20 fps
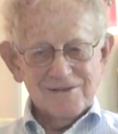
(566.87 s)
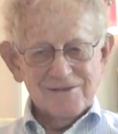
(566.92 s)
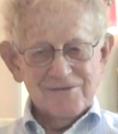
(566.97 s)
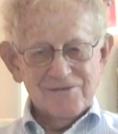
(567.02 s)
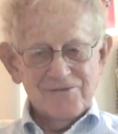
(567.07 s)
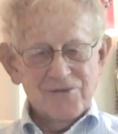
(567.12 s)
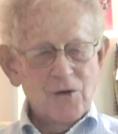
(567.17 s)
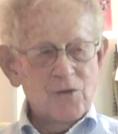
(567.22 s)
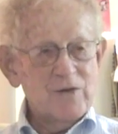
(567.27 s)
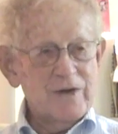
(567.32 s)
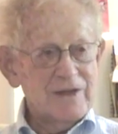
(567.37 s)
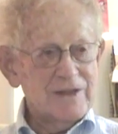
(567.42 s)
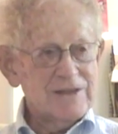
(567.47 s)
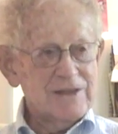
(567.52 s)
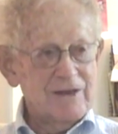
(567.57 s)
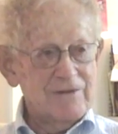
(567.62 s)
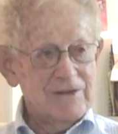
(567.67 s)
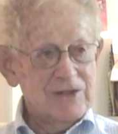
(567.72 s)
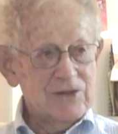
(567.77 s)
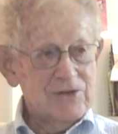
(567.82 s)

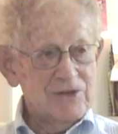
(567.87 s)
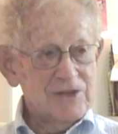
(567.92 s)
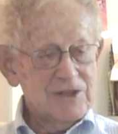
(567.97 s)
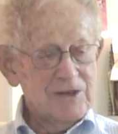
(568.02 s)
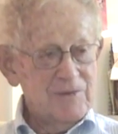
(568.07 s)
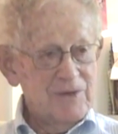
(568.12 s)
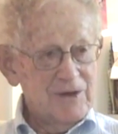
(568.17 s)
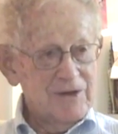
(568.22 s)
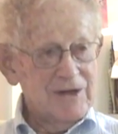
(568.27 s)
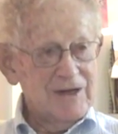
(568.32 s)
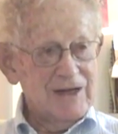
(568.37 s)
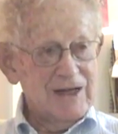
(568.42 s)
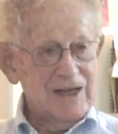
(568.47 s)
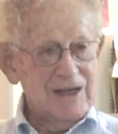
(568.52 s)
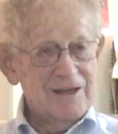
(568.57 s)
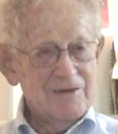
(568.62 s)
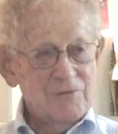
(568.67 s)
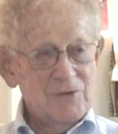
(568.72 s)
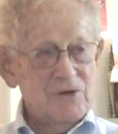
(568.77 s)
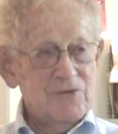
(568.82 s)
focus of the Jewish
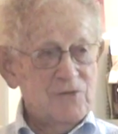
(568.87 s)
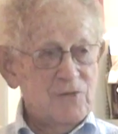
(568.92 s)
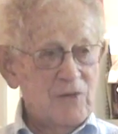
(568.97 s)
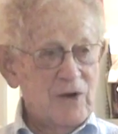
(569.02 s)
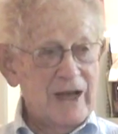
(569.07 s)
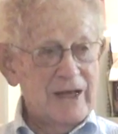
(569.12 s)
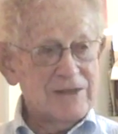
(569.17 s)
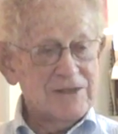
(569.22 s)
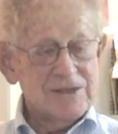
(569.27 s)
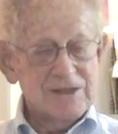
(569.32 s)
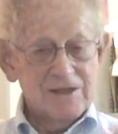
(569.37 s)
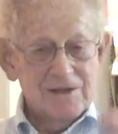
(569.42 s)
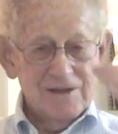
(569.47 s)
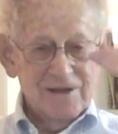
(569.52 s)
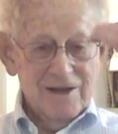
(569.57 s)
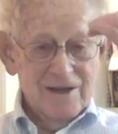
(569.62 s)
community moved west.